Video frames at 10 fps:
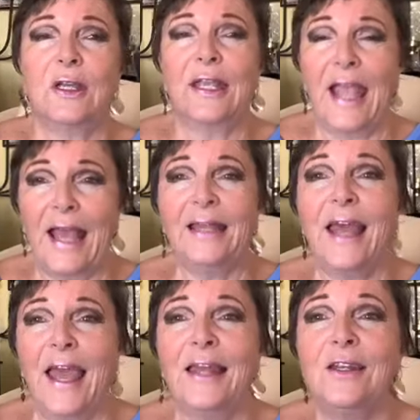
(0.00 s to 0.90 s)
can,
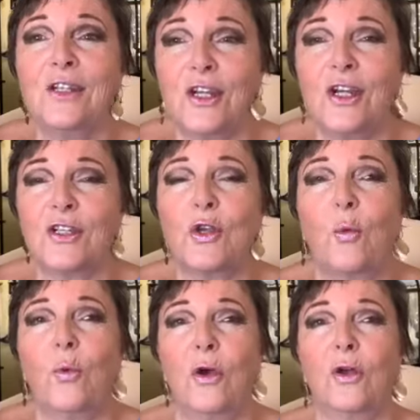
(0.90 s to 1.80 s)
and does
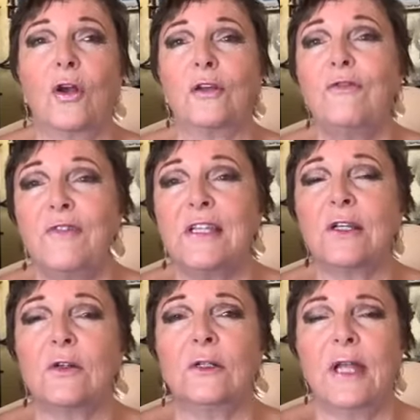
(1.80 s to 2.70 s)
work on a
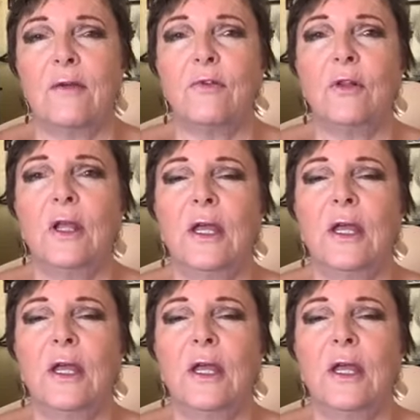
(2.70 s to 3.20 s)
physical level.